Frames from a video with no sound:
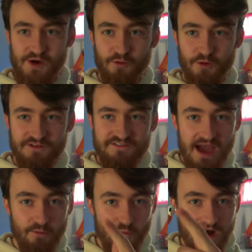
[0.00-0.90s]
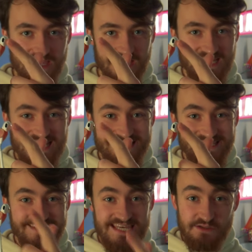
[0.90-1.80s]
all of that wire
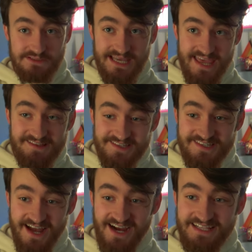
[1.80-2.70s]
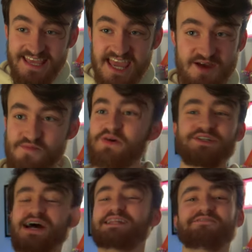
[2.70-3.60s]
concealed inside the
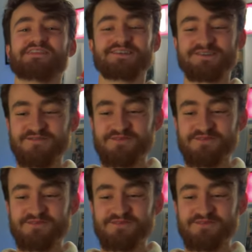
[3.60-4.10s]
earbud. I love this so